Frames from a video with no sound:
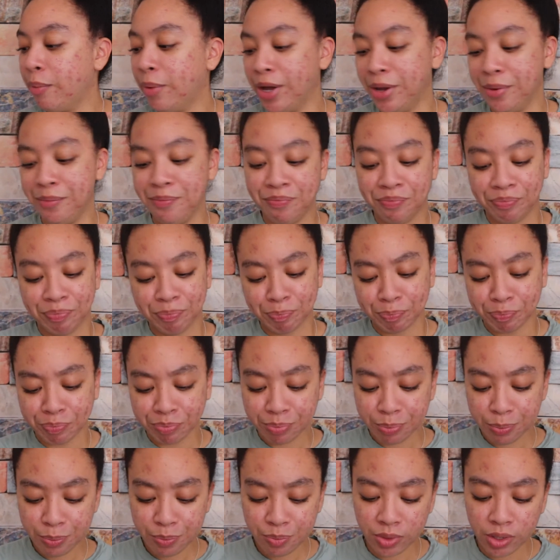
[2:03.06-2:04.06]
But
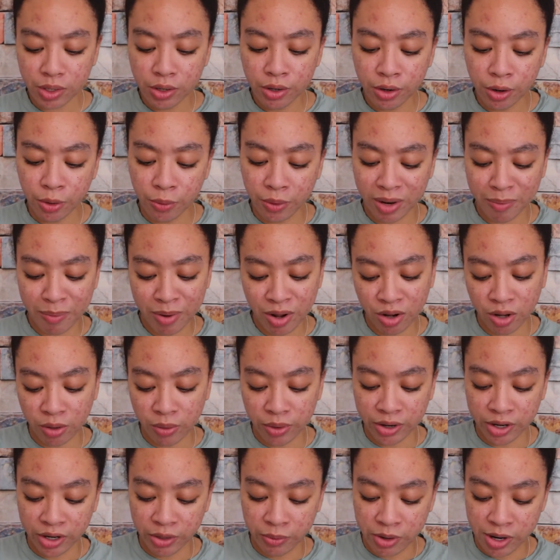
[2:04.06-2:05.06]
you know, when I'm not
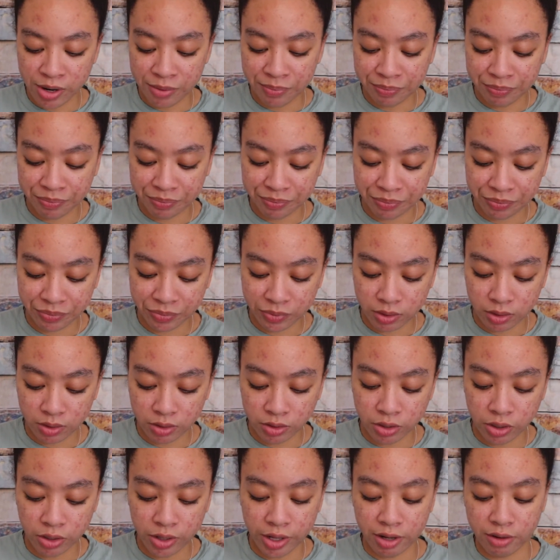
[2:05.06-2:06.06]
going anywhere,
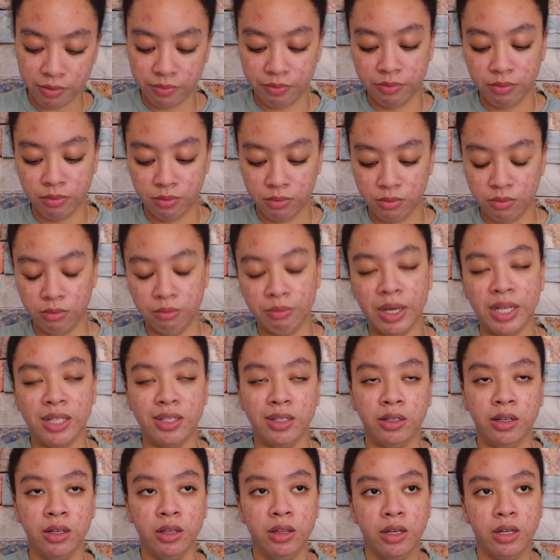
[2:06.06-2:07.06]
so like
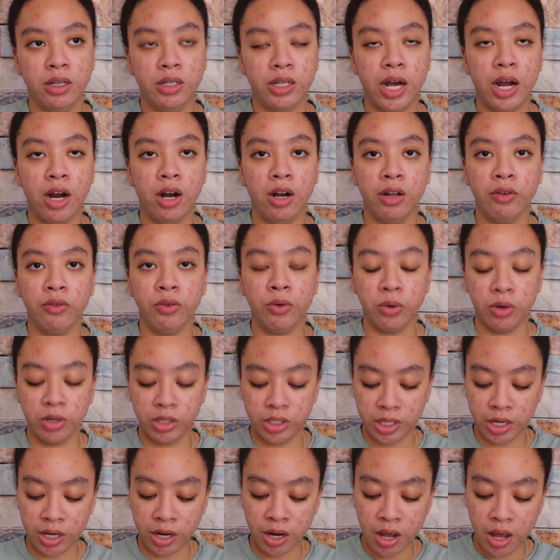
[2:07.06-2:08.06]
basically the entirety of
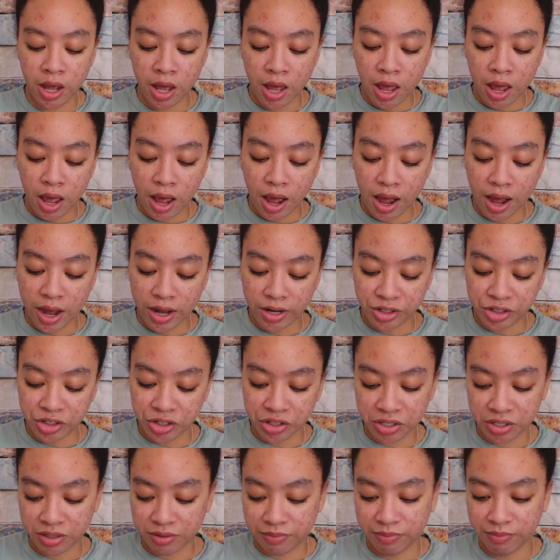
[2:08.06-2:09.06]
quarantine, I
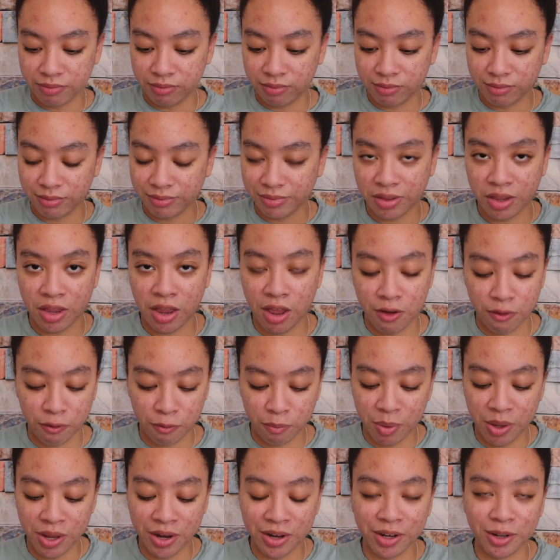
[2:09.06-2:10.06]
just have
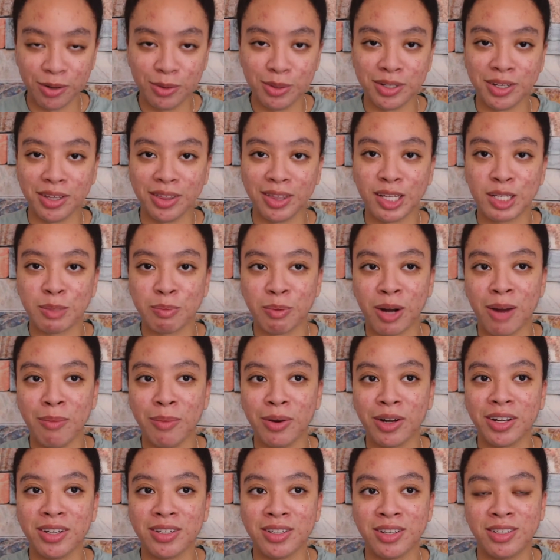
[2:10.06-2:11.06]
been using this
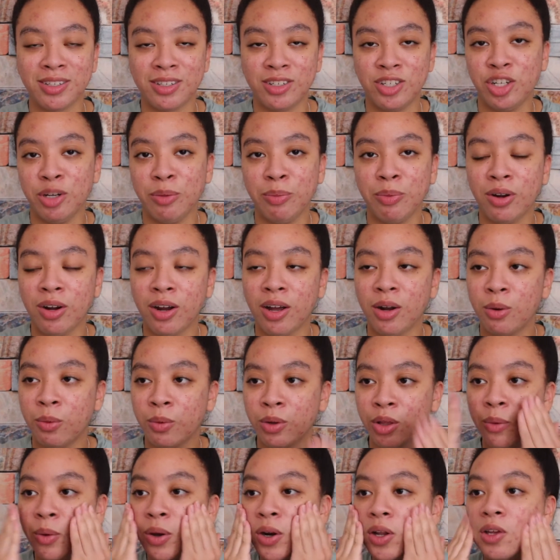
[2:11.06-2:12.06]
primer because it's cheaper. I don't
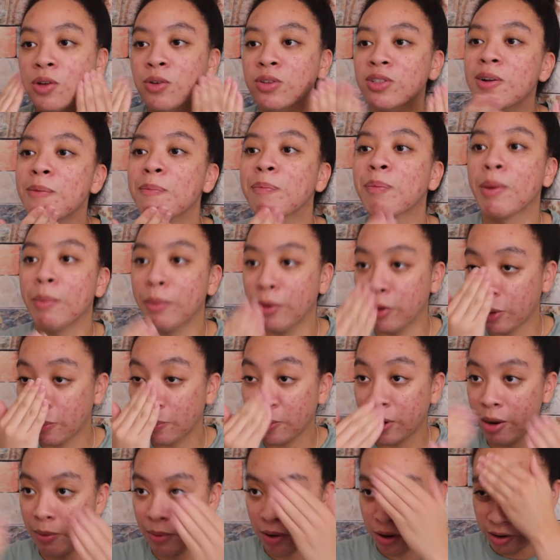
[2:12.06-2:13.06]
really want to use up my Milk
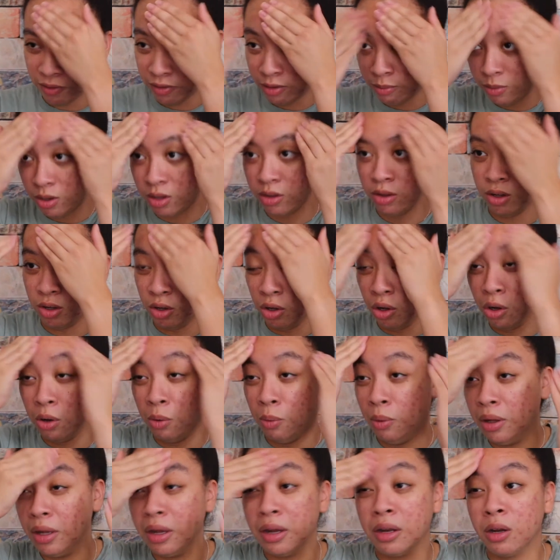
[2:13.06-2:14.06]
Primer if I'm not like
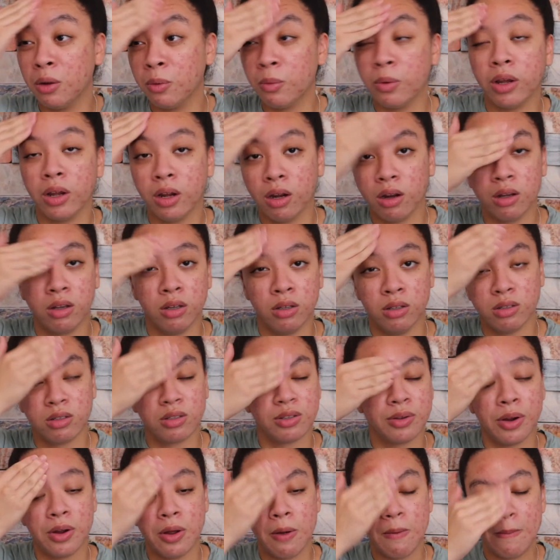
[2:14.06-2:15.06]
going anywhere,
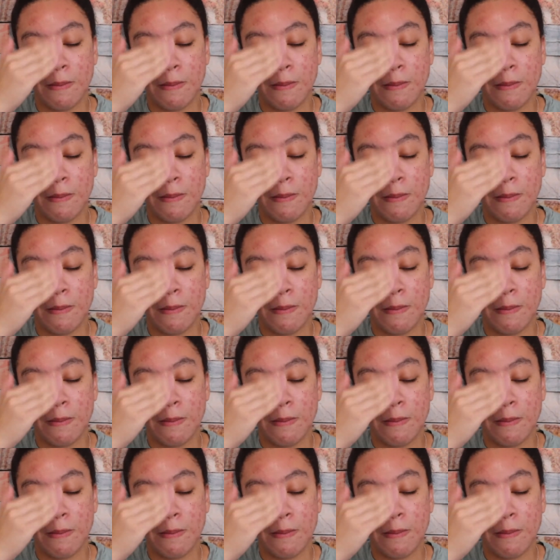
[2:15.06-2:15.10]
because